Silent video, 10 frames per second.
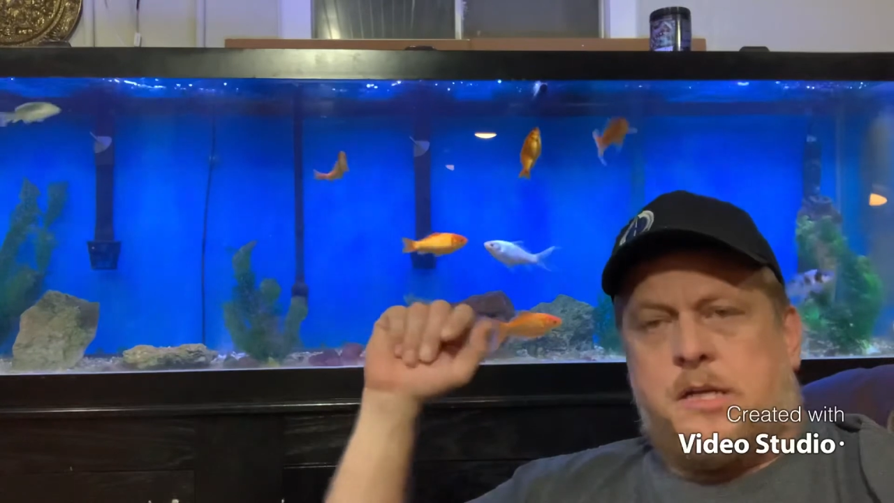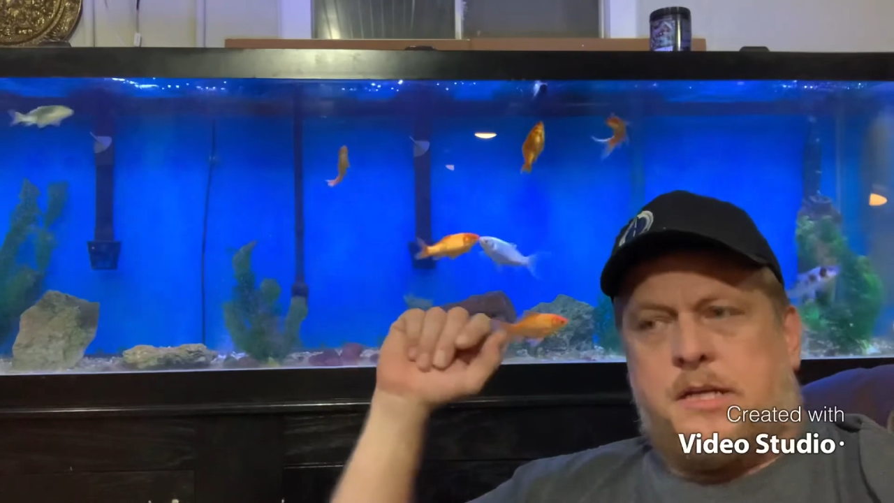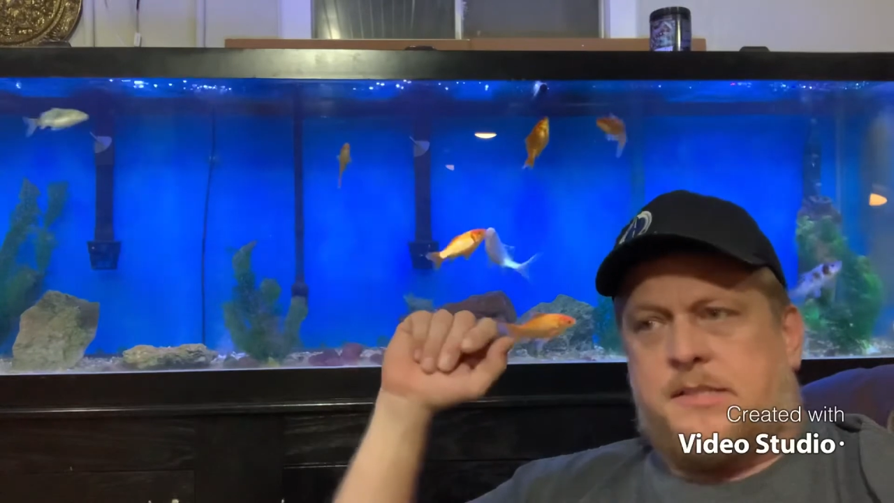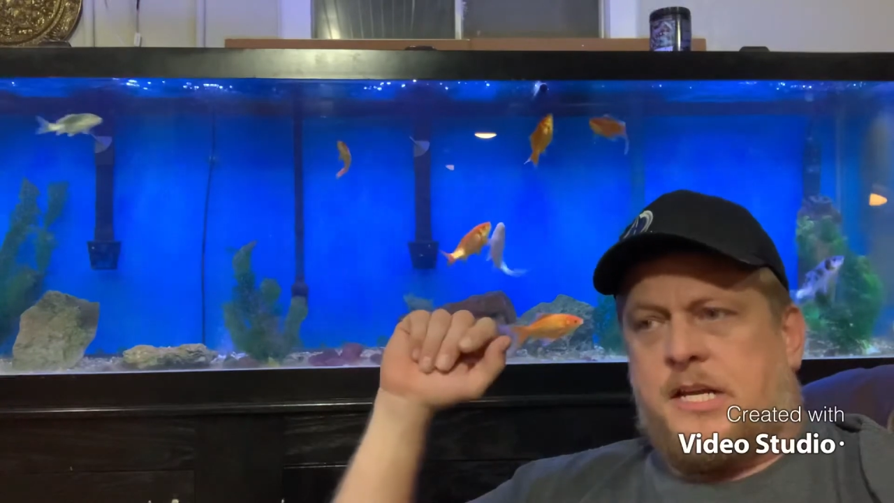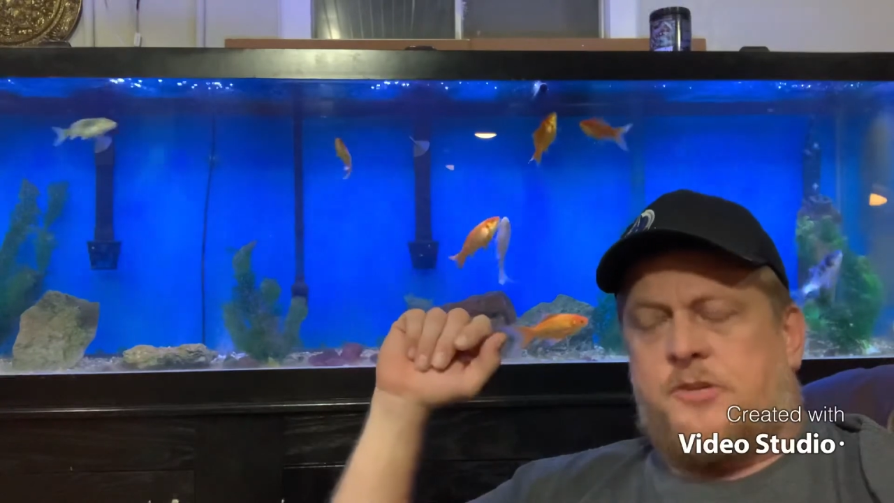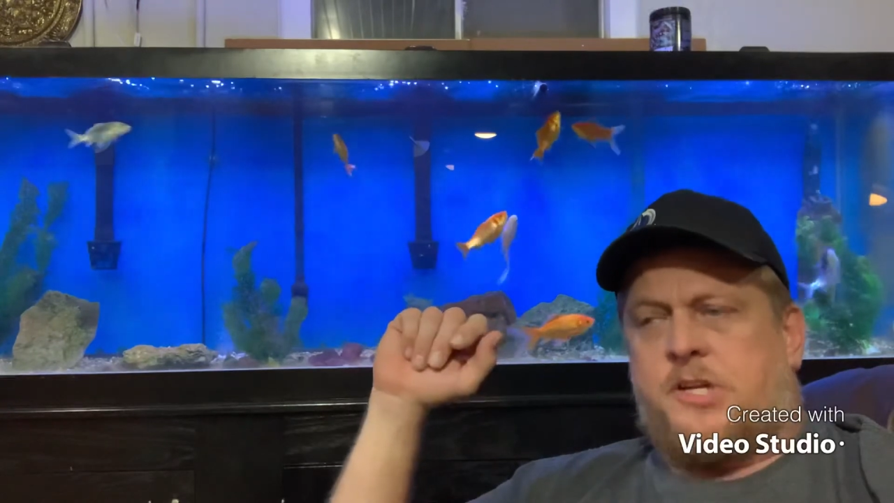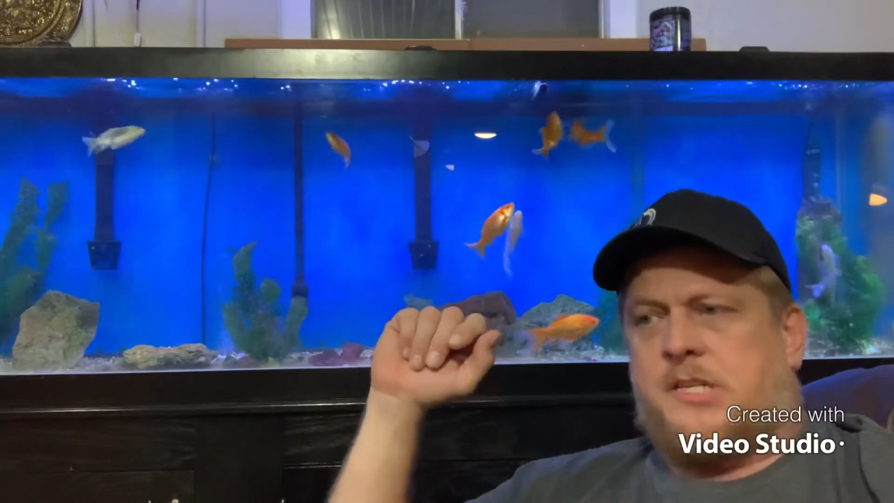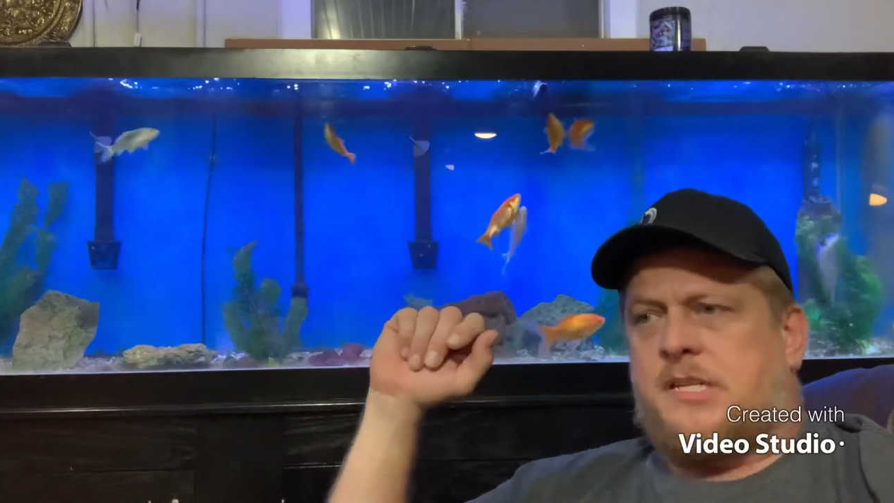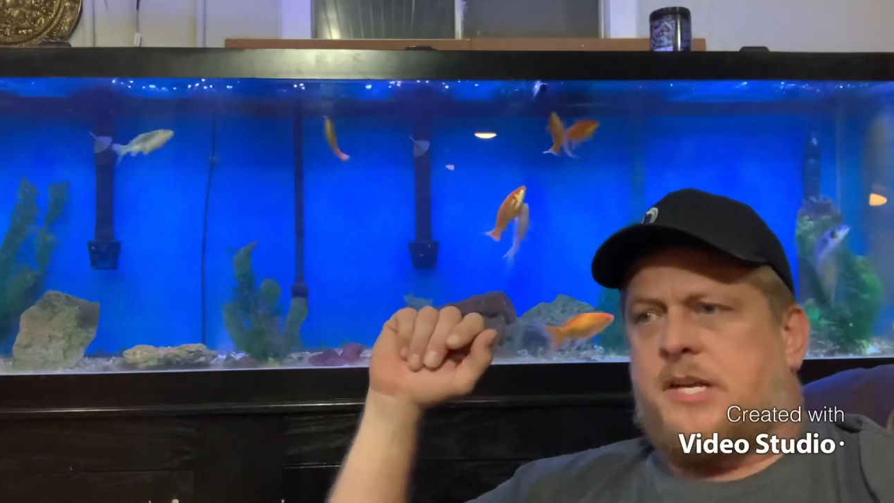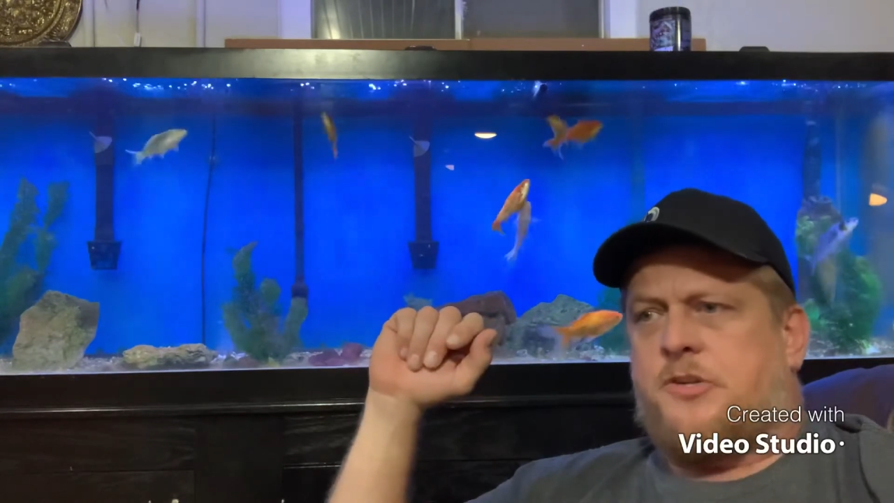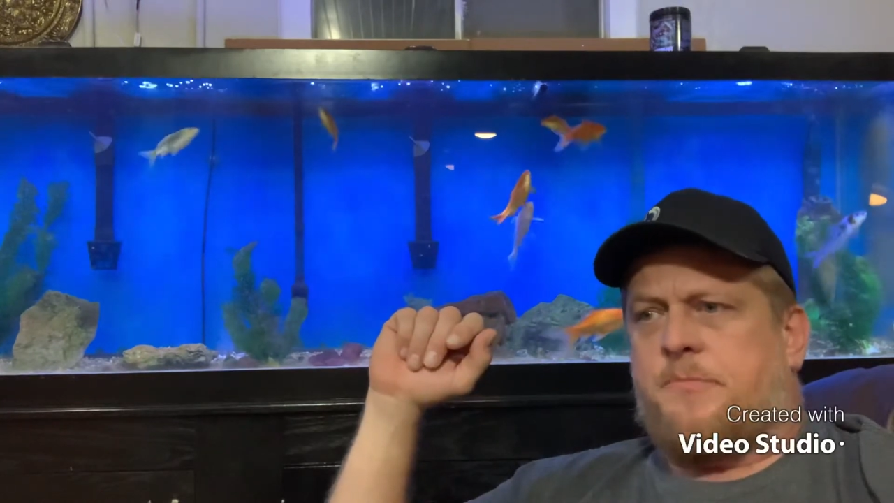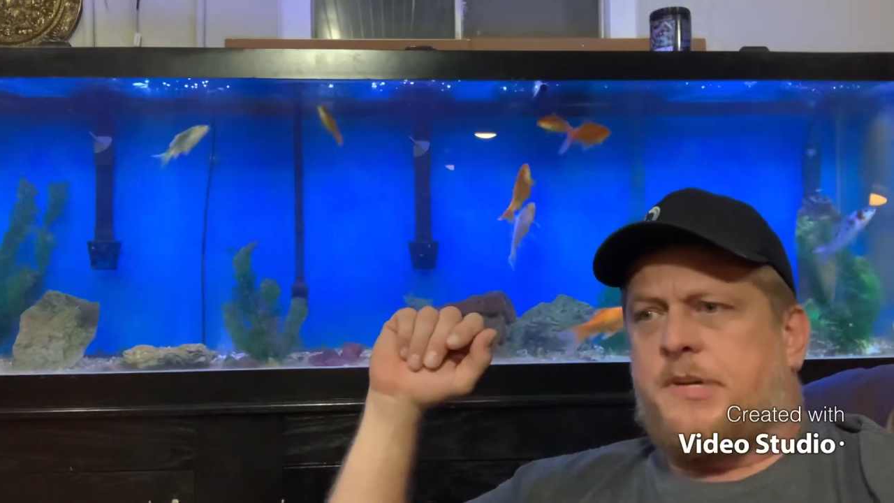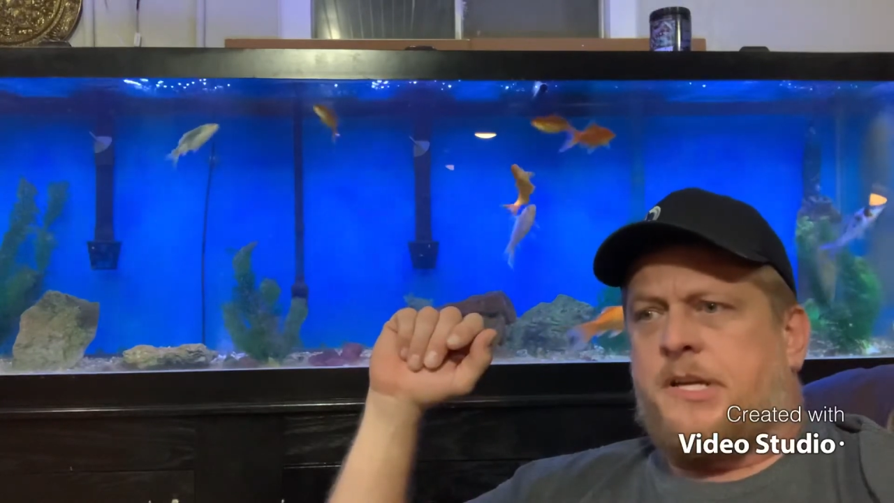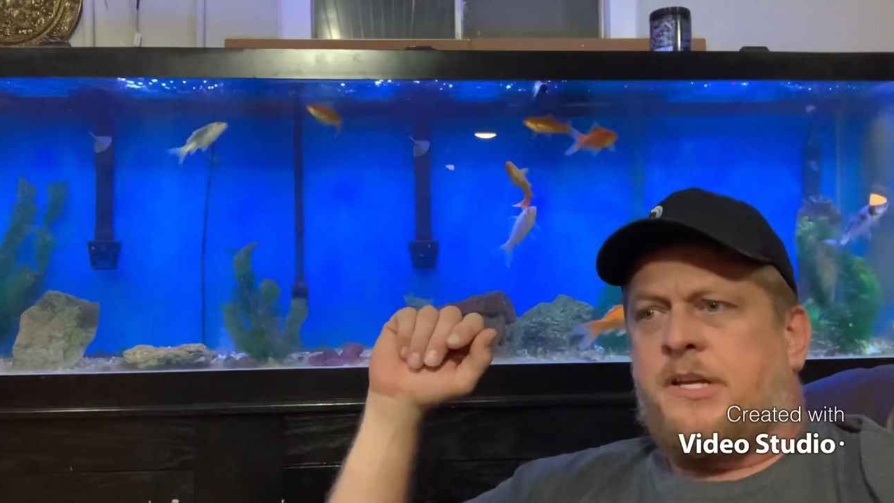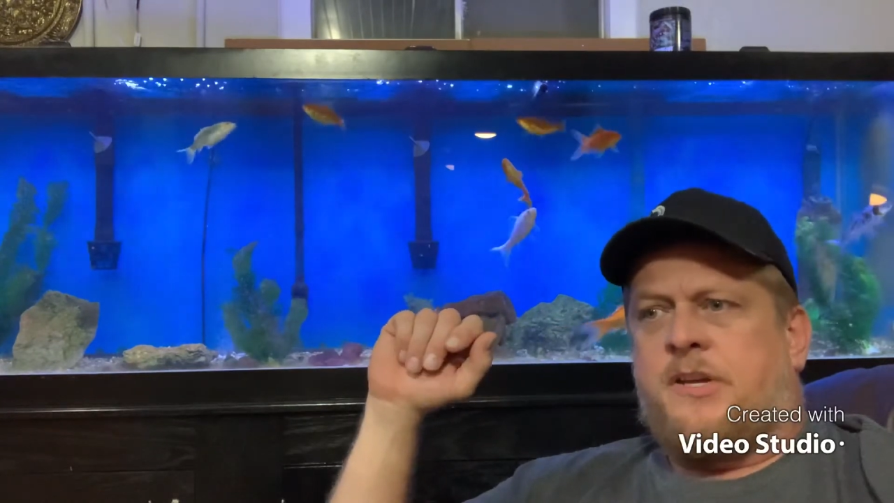etc., but